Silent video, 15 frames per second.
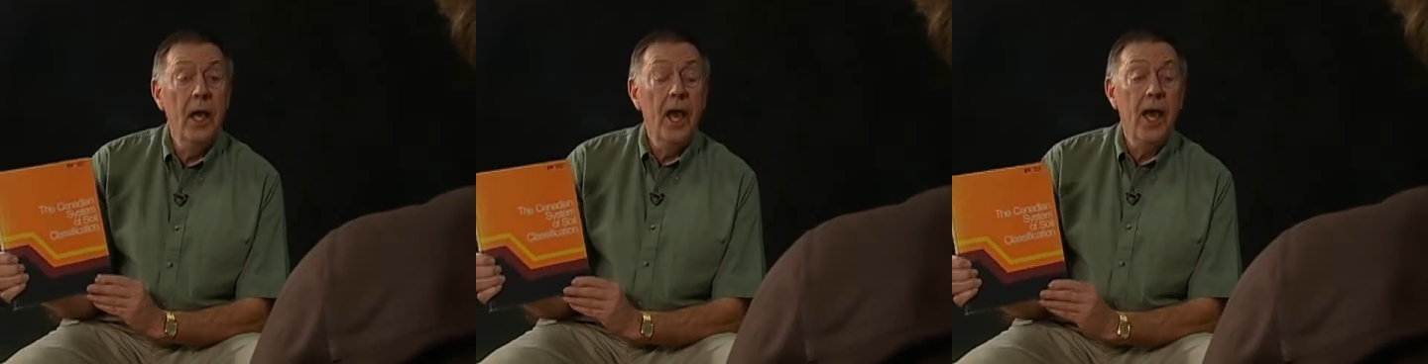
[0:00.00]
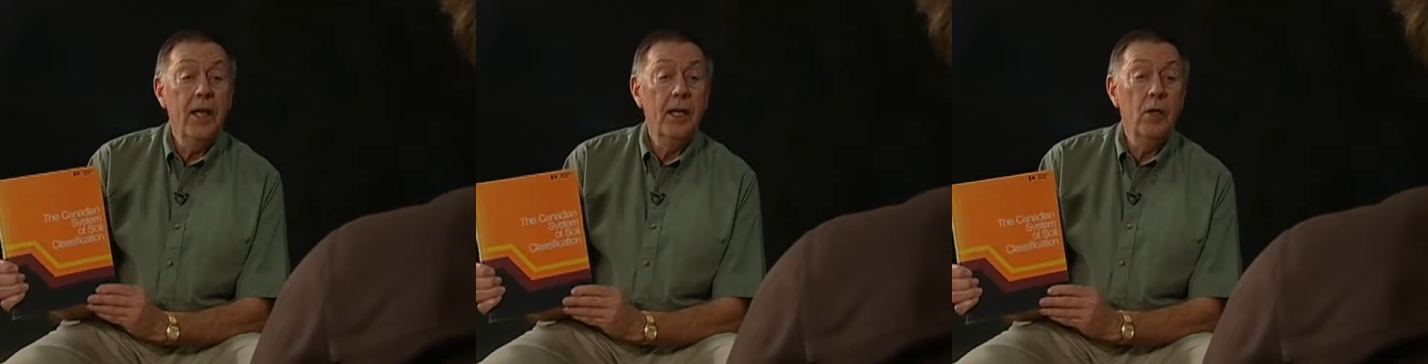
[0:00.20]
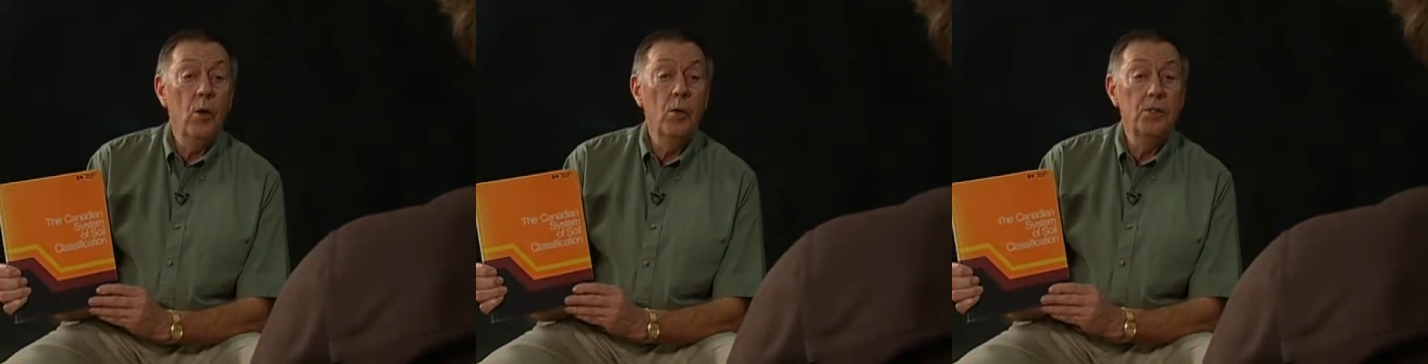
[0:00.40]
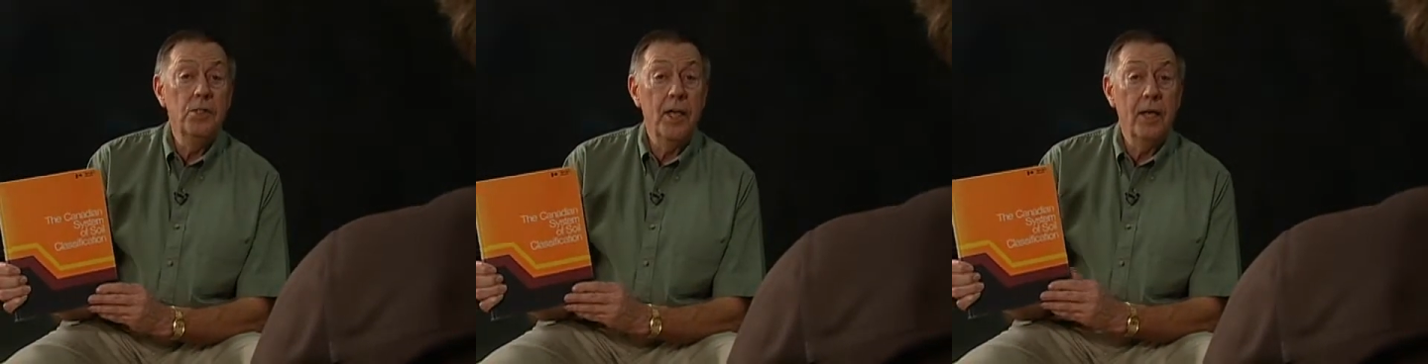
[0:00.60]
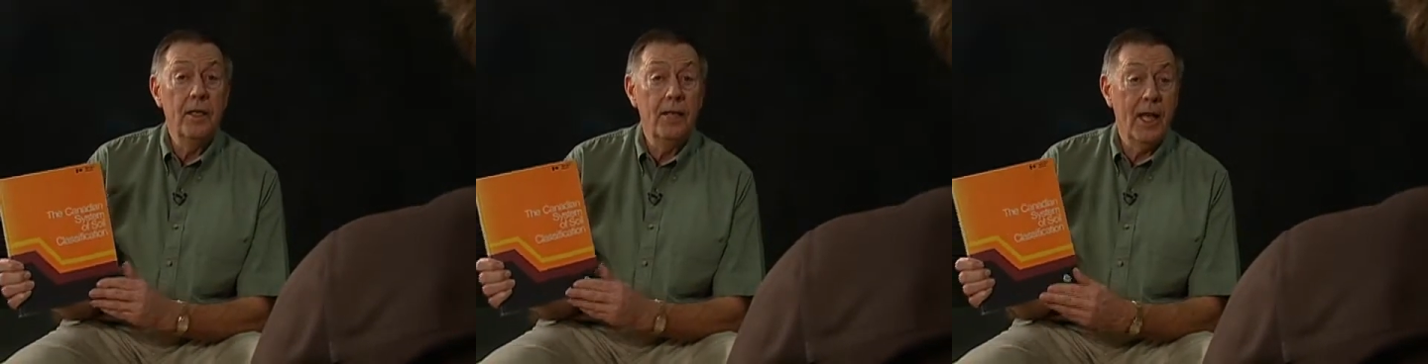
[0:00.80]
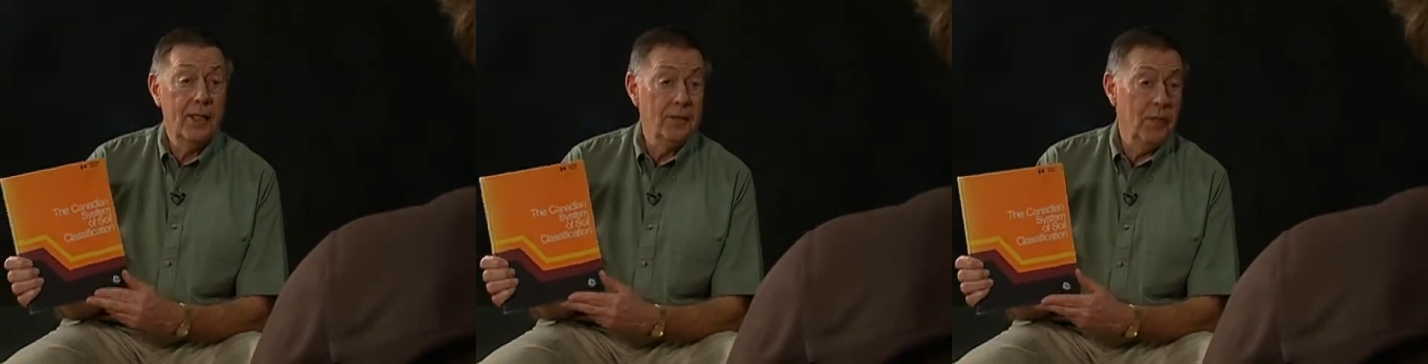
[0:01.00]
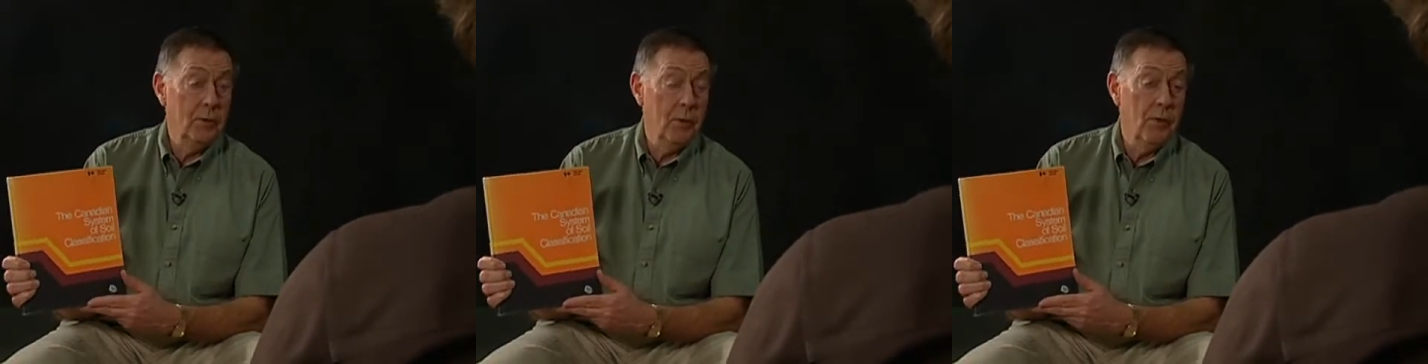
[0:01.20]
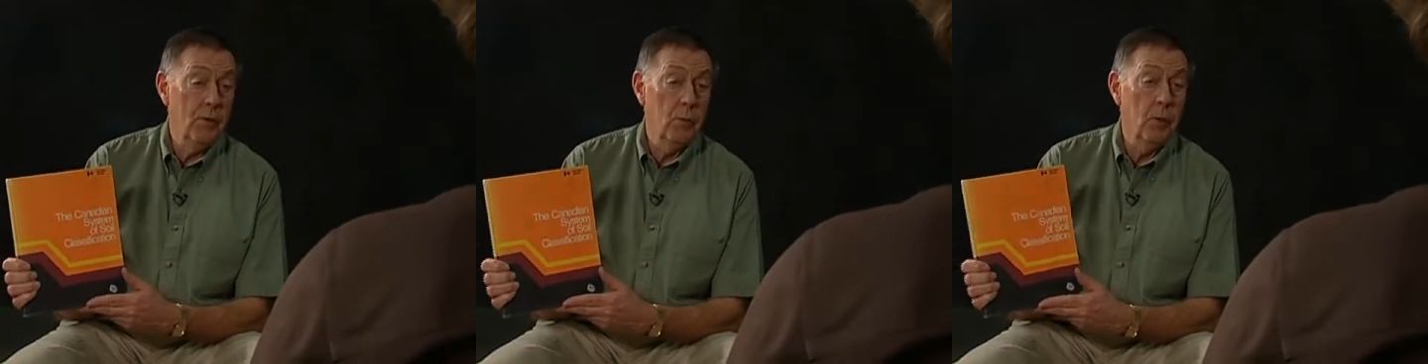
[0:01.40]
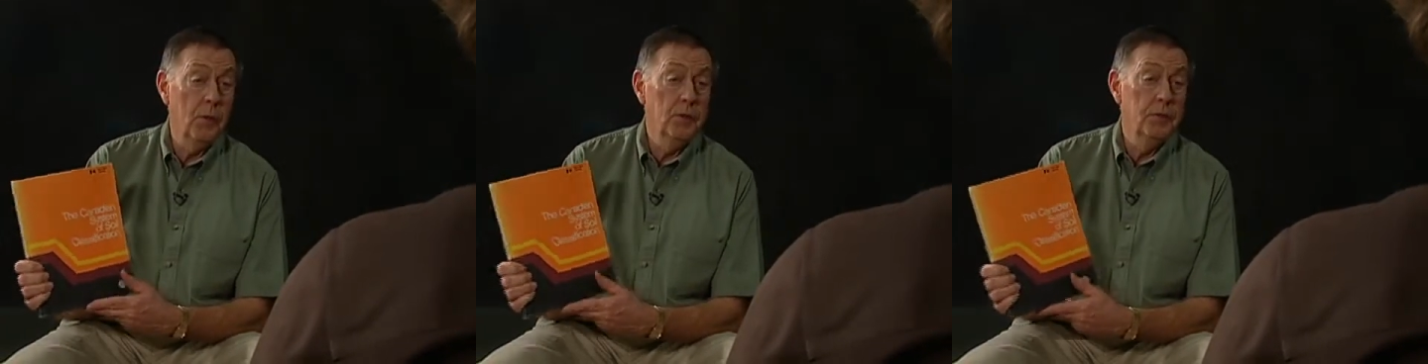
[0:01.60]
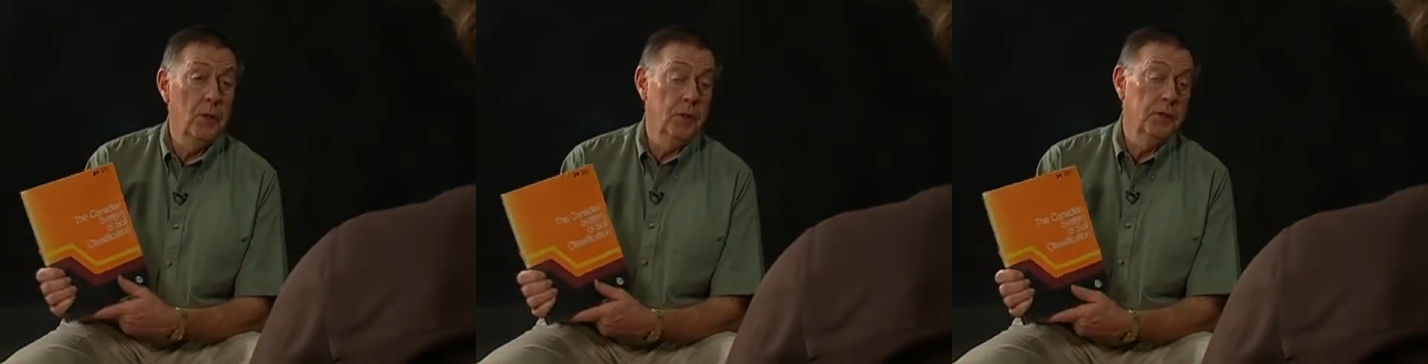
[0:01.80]
And it coincided actually with the
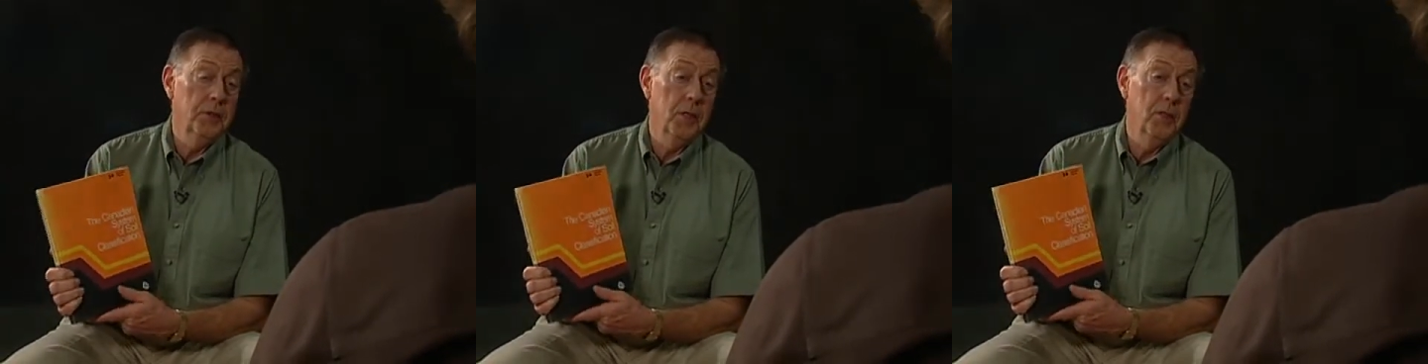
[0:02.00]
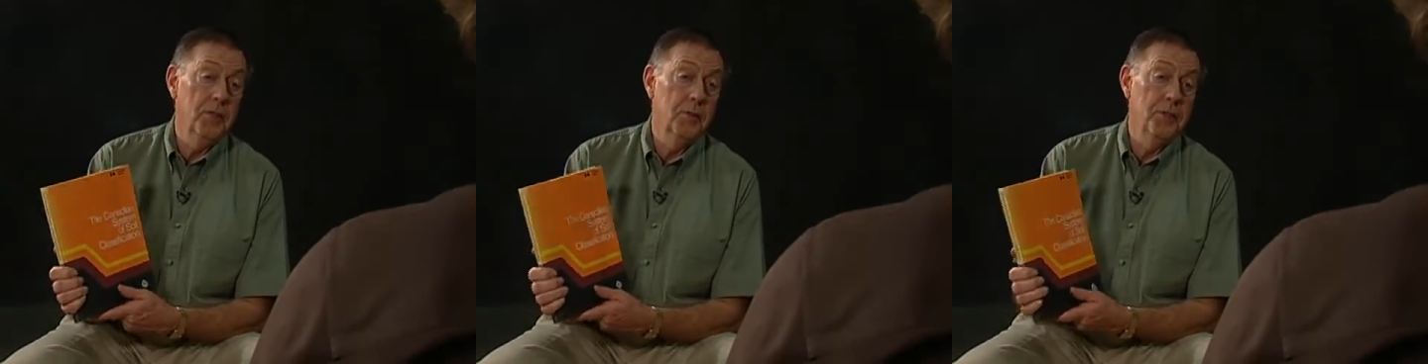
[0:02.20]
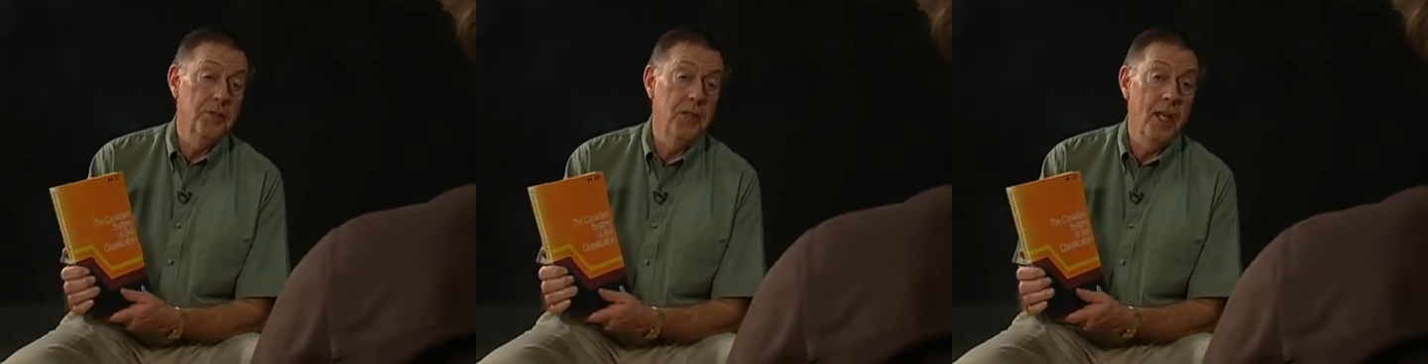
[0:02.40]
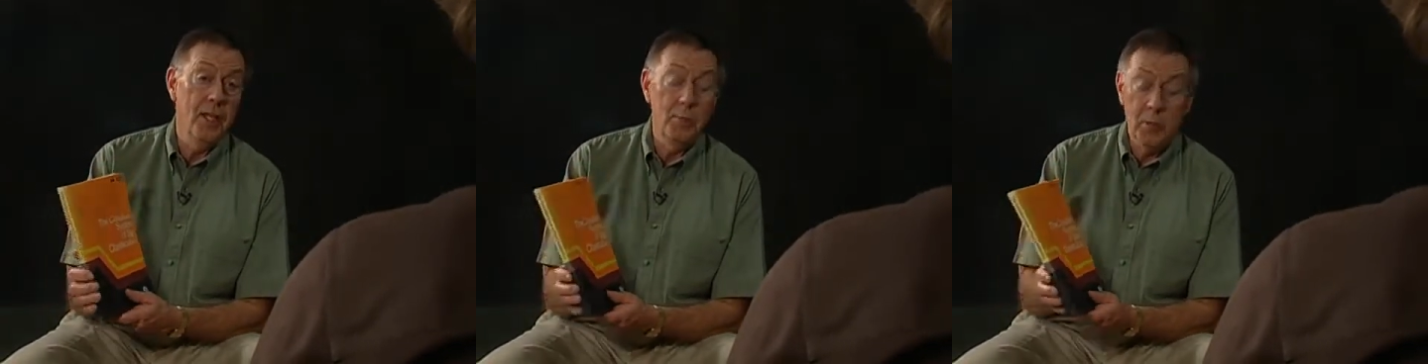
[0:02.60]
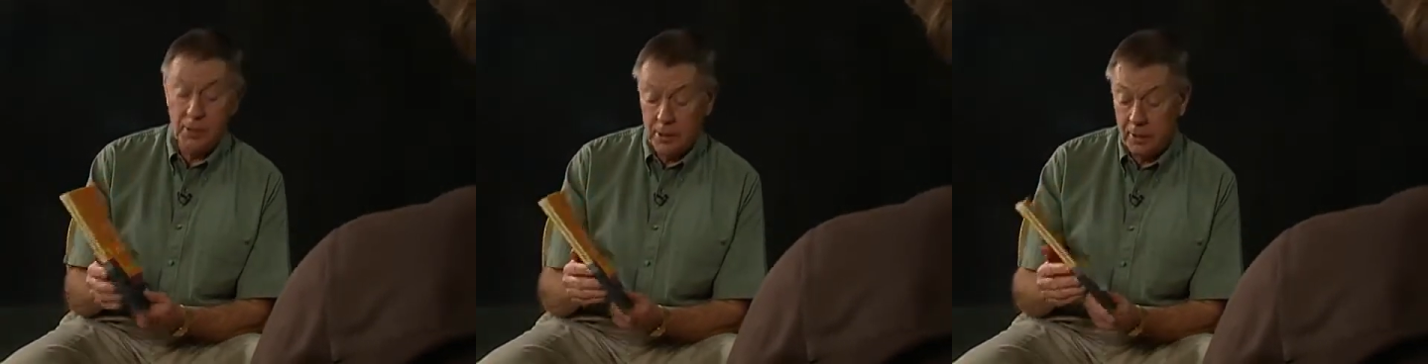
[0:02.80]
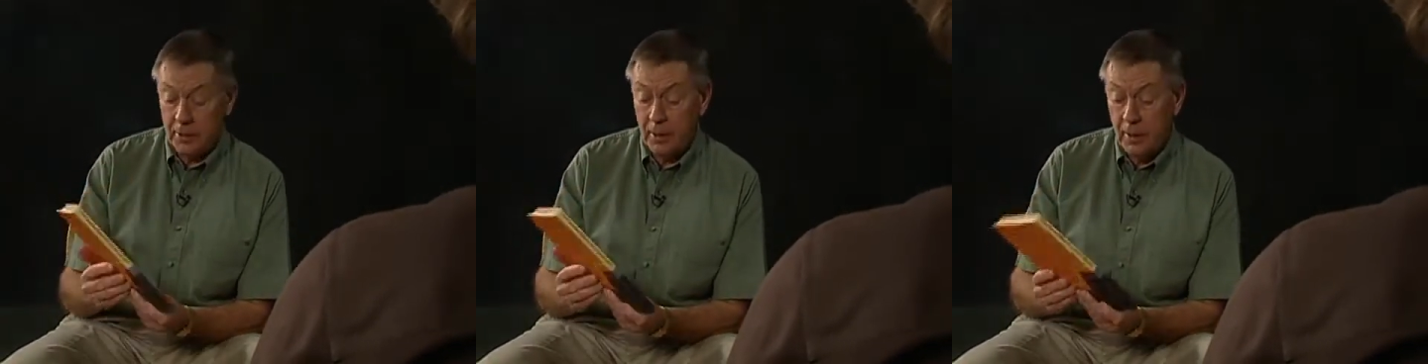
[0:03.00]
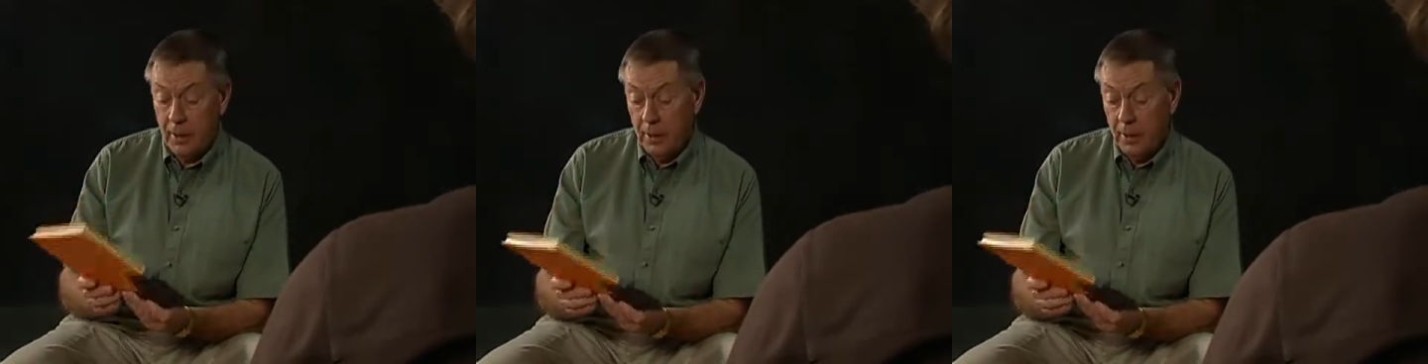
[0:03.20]
World Soils Congress in Edmonton,